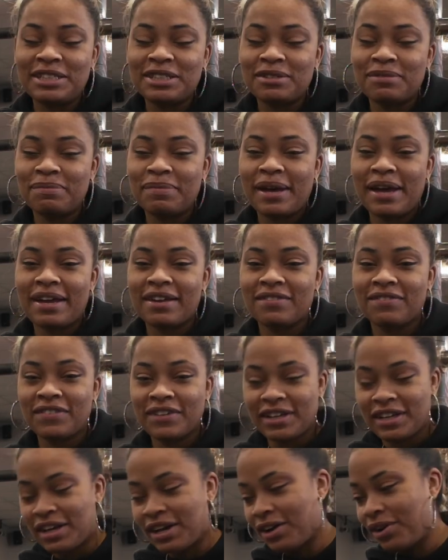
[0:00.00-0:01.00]
gym bag
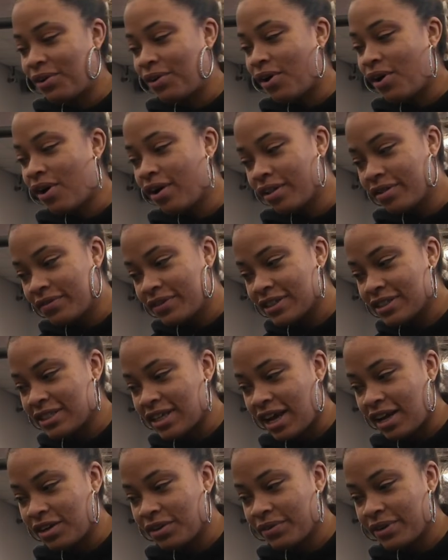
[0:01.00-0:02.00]
video. All of this
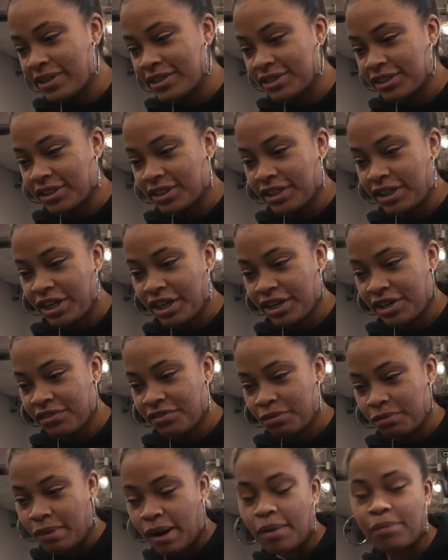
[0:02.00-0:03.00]
I don't necessarily carry
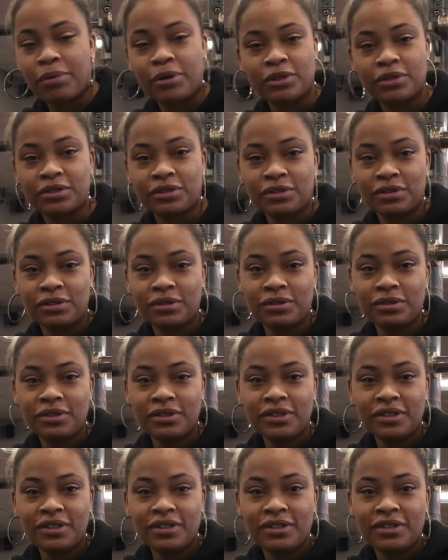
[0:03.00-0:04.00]
for my personal
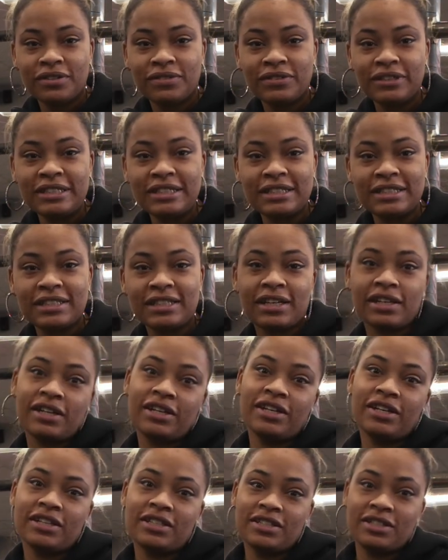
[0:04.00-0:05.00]
reasons. I
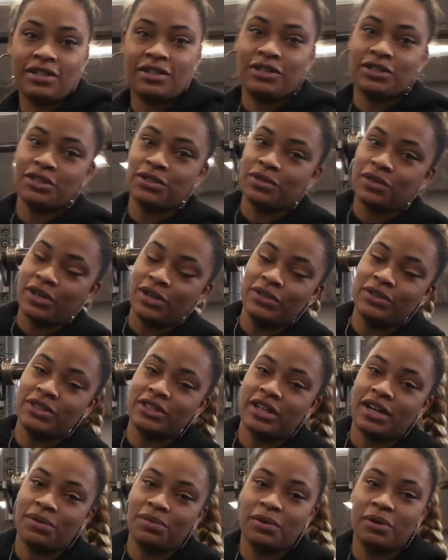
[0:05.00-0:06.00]
carry it because I also
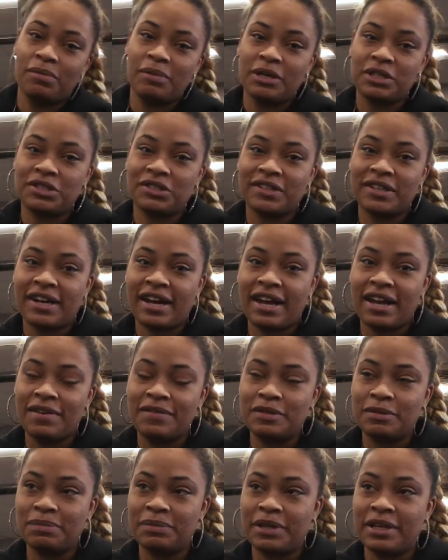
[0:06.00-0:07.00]
coach and I want to make sure that I
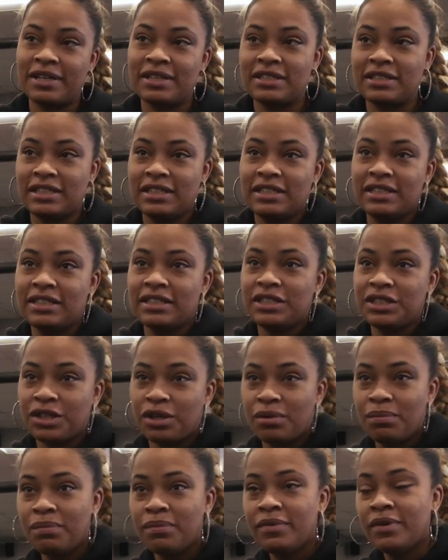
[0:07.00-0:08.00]
have some things in the
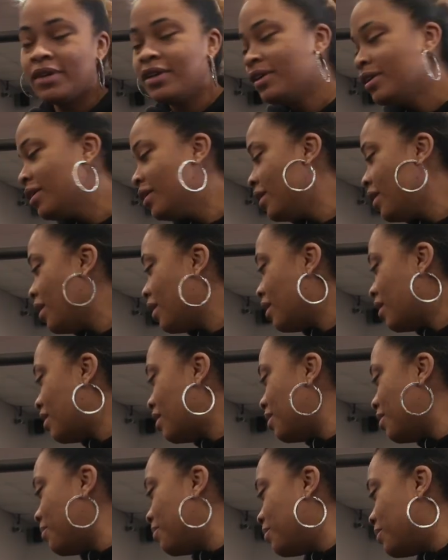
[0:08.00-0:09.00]
gym.
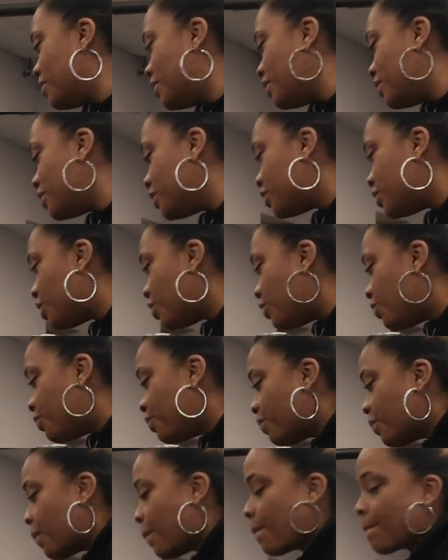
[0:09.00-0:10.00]

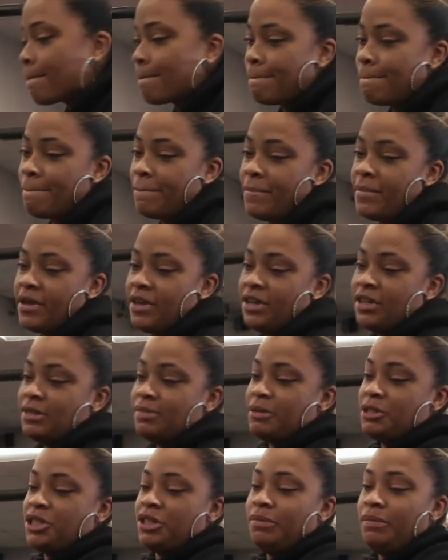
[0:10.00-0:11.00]
So
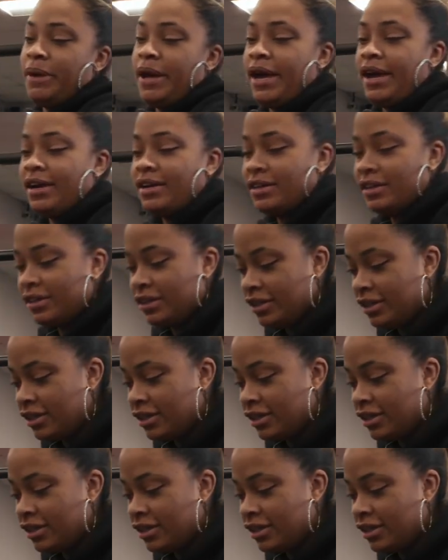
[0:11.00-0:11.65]
here's my gym bag.